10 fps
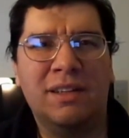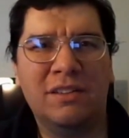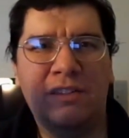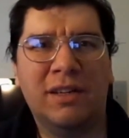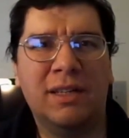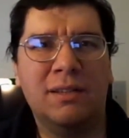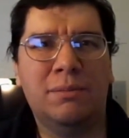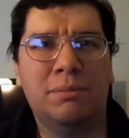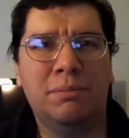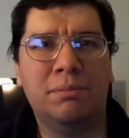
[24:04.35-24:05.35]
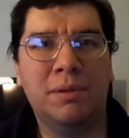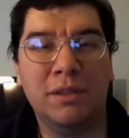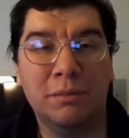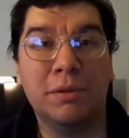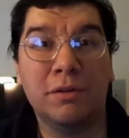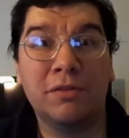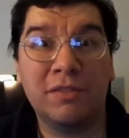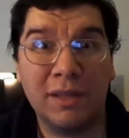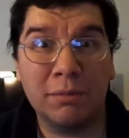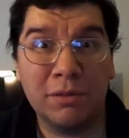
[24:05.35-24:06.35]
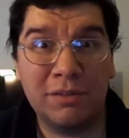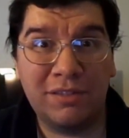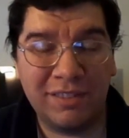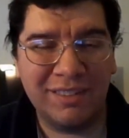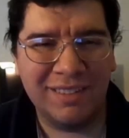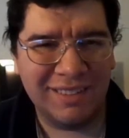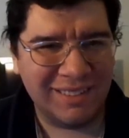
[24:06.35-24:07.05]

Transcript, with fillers: a giant peanut butter sandwich,